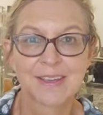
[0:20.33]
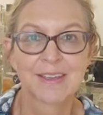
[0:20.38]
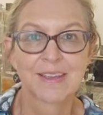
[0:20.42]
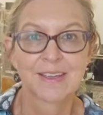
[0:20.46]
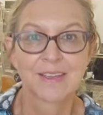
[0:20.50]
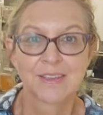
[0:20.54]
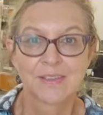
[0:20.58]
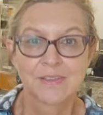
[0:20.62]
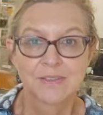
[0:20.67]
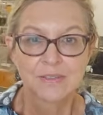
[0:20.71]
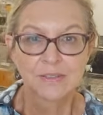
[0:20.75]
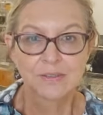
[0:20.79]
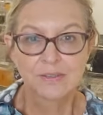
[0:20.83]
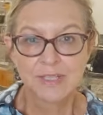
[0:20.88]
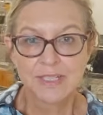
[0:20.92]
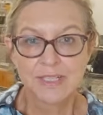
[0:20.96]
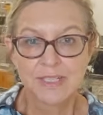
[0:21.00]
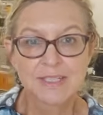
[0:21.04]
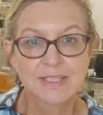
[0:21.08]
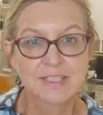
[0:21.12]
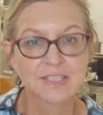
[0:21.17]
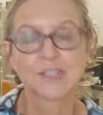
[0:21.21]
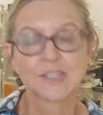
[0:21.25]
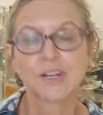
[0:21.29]
So let's
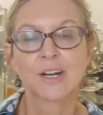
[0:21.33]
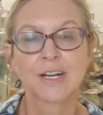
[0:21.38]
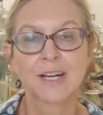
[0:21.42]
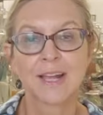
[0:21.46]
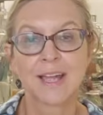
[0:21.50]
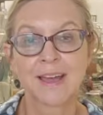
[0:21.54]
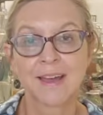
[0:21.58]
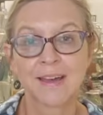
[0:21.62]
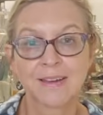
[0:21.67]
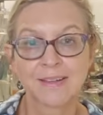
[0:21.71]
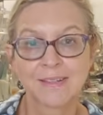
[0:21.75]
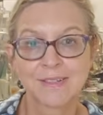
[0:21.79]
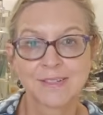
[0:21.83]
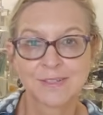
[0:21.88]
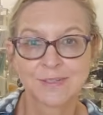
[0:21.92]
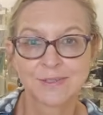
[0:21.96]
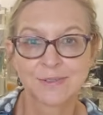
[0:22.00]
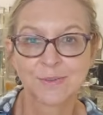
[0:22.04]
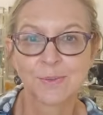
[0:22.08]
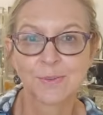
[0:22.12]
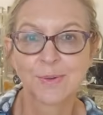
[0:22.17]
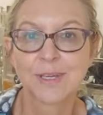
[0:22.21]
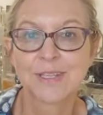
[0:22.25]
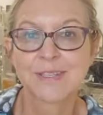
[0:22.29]
start out
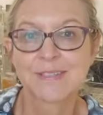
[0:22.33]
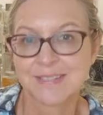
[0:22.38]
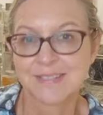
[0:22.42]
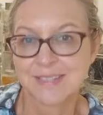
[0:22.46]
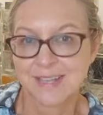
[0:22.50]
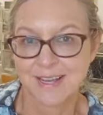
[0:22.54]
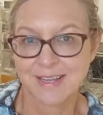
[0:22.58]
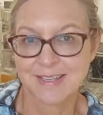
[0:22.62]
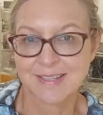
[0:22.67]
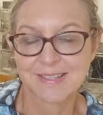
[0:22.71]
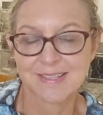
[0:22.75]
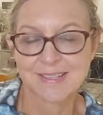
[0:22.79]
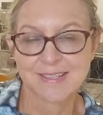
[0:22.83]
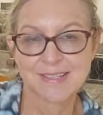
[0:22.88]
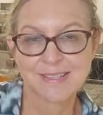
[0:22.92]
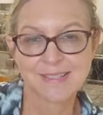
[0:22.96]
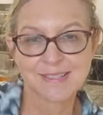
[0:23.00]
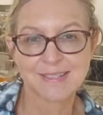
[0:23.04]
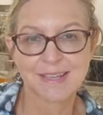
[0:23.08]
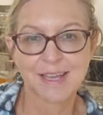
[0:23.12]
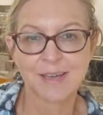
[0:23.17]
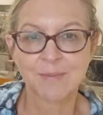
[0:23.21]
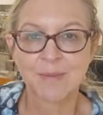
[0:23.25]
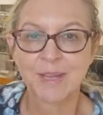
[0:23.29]
with sizes.
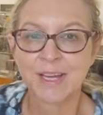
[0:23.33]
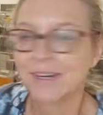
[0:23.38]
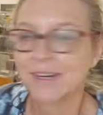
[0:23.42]
I'm here